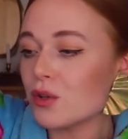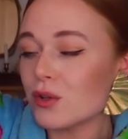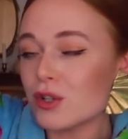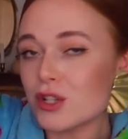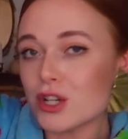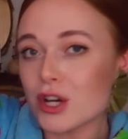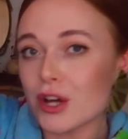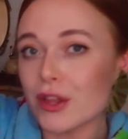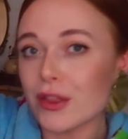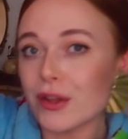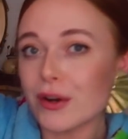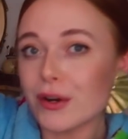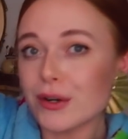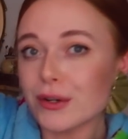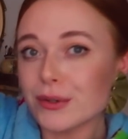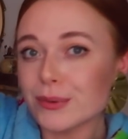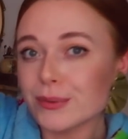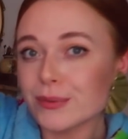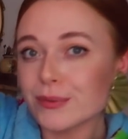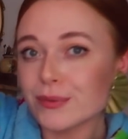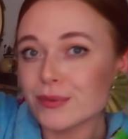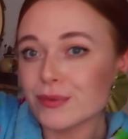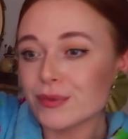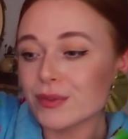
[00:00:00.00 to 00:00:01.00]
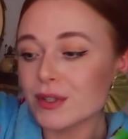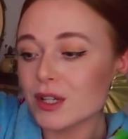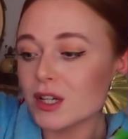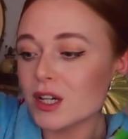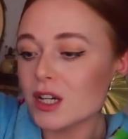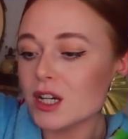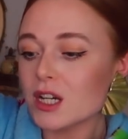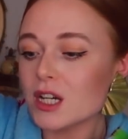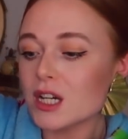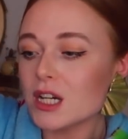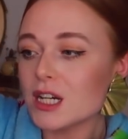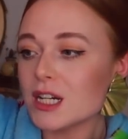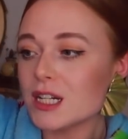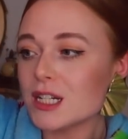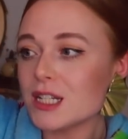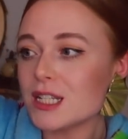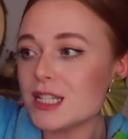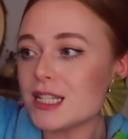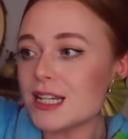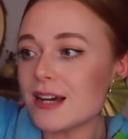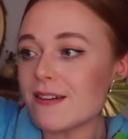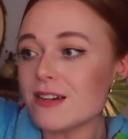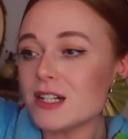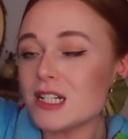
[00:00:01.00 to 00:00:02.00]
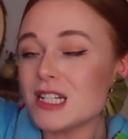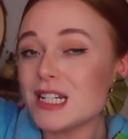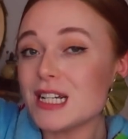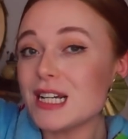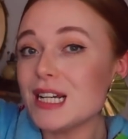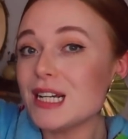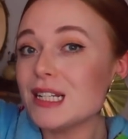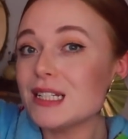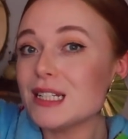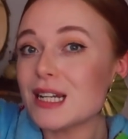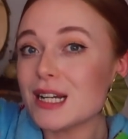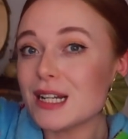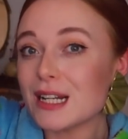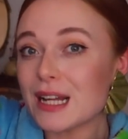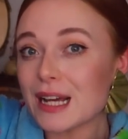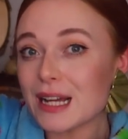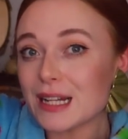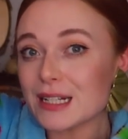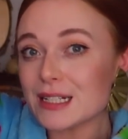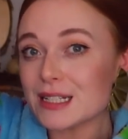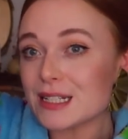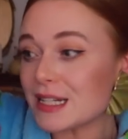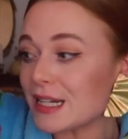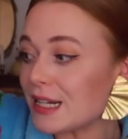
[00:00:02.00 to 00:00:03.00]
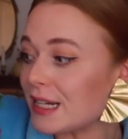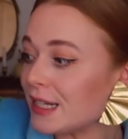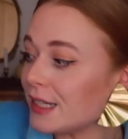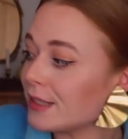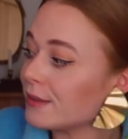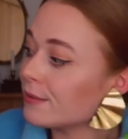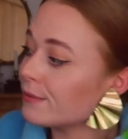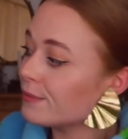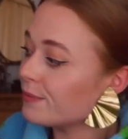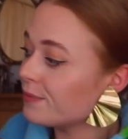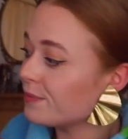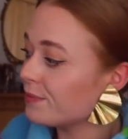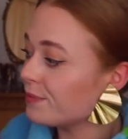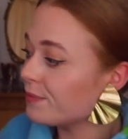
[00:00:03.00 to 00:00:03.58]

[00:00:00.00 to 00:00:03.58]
to each other. 17 and 18.